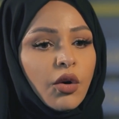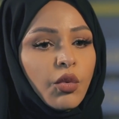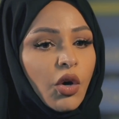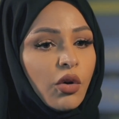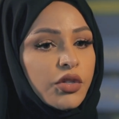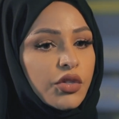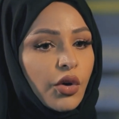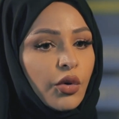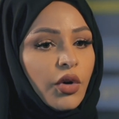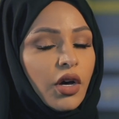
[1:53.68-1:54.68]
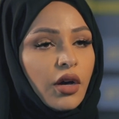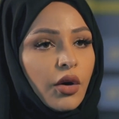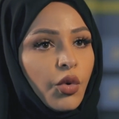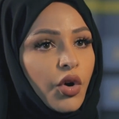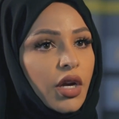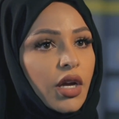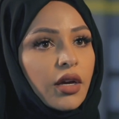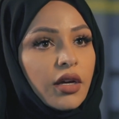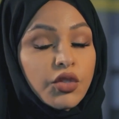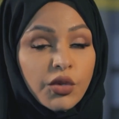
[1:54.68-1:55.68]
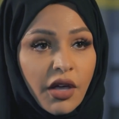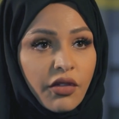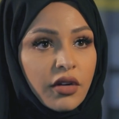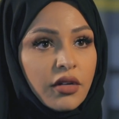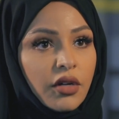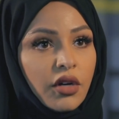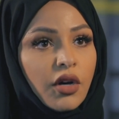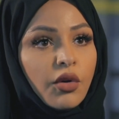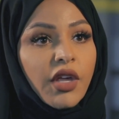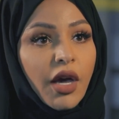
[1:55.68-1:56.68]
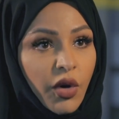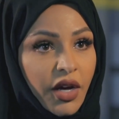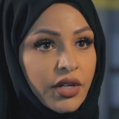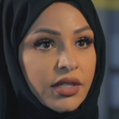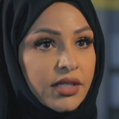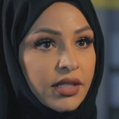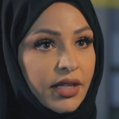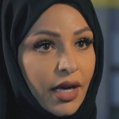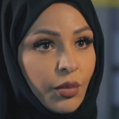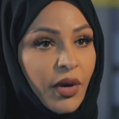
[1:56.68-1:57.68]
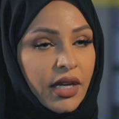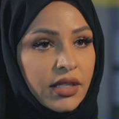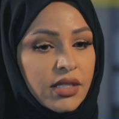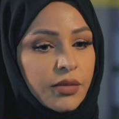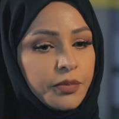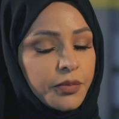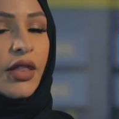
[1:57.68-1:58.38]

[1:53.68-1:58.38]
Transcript: We also work together on the awareness campaigns.